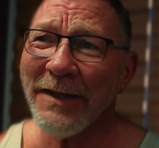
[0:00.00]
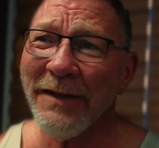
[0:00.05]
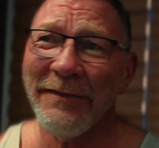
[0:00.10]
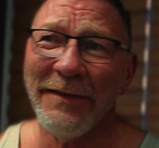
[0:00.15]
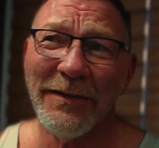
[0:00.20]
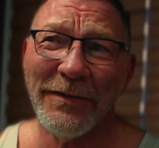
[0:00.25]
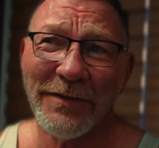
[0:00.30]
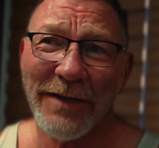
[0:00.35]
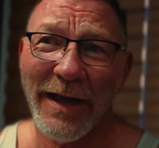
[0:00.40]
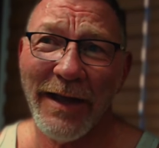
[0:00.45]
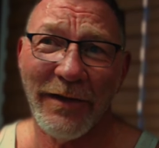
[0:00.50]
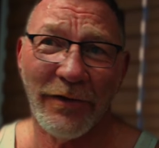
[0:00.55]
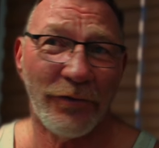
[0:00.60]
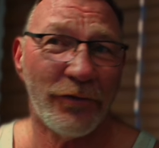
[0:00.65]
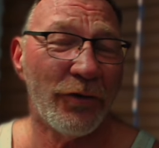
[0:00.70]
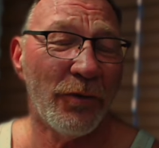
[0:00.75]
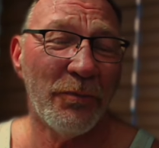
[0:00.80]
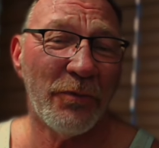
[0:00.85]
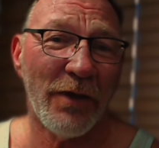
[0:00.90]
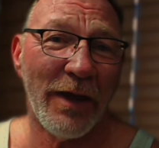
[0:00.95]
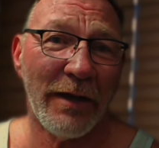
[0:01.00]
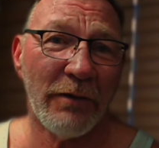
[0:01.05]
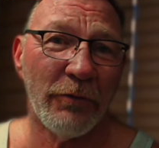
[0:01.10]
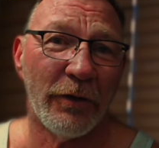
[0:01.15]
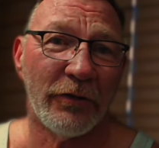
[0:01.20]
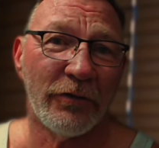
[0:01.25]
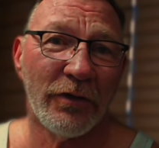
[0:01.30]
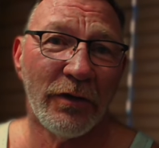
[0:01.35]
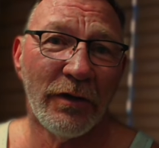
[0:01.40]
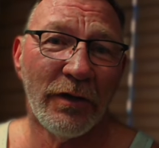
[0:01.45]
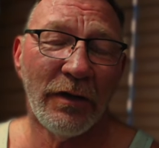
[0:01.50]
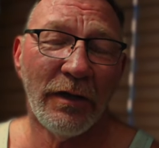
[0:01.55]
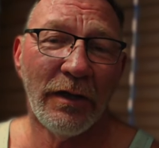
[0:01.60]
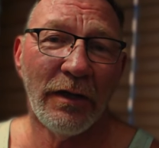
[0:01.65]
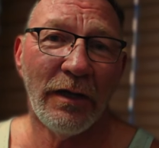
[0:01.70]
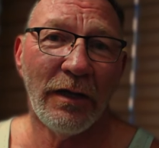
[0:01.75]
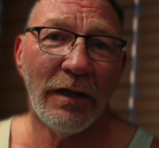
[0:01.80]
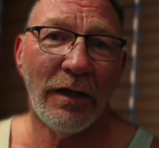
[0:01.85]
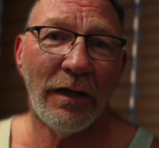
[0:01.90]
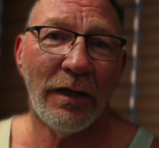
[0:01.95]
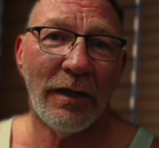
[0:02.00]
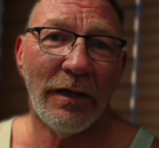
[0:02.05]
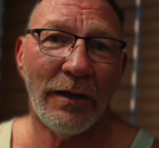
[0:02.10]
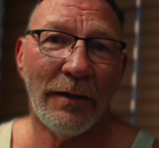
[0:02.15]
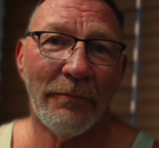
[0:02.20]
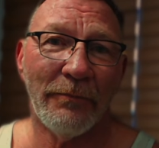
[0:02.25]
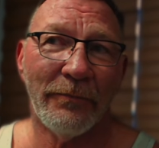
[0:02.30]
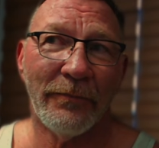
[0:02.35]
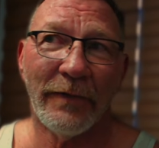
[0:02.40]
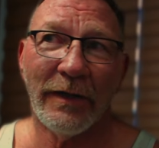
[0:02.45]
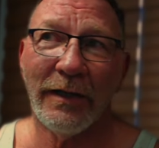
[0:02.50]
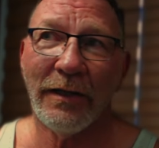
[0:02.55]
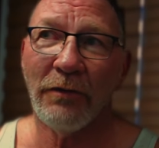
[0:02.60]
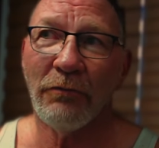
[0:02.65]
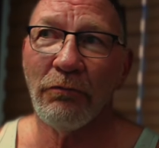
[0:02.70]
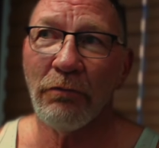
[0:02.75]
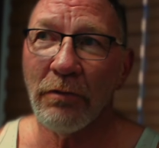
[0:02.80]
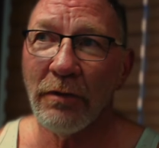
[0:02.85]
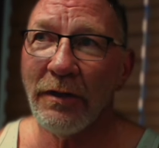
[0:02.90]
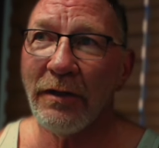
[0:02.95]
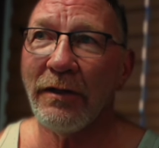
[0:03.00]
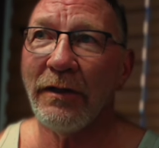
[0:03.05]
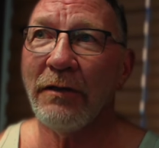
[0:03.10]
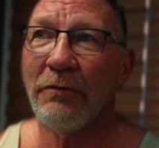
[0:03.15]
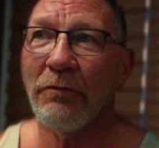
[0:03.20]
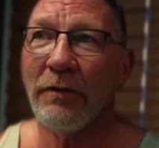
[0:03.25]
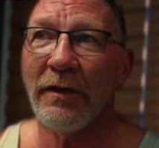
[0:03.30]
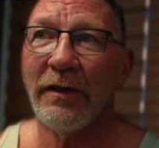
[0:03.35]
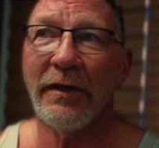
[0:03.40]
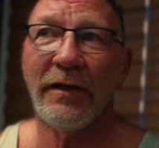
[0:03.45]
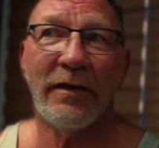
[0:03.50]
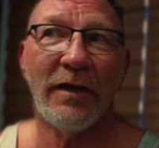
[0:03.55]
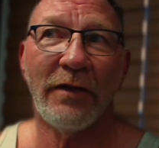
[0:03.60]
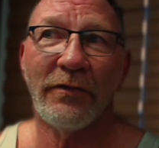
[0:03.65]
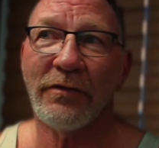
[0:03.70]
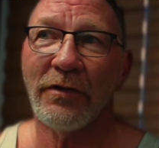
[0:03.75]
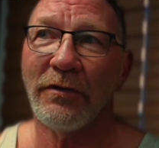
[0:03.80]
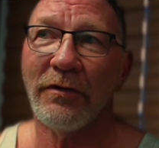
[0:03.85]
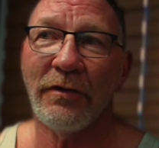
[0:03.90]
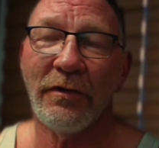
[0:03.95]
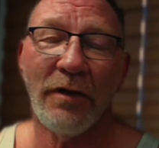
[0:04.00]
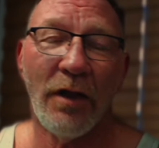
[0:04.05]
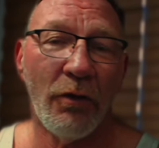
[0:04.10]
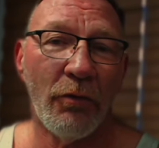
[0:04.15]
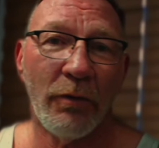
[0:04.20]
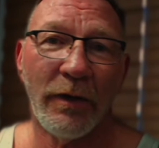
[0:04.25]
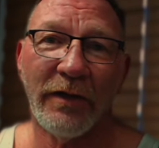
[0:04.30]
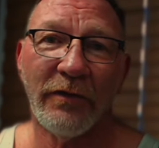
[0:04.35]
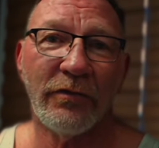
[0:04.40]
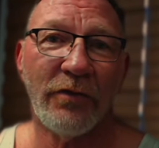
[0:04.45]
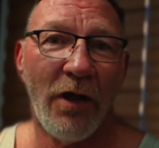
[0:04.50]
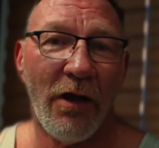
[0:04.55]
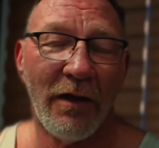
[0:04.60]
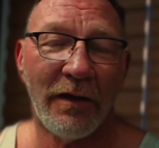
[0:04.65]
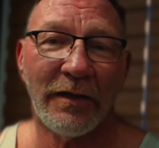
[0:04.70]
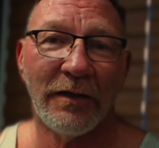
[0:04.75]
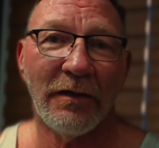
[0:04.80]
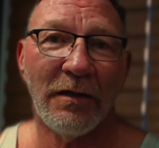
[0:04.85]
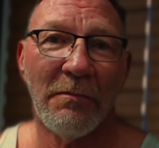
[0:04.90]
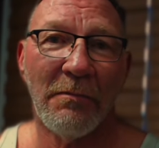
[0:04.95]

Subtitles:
this guy is soup sandwich. He really, really doesn't know what he's talking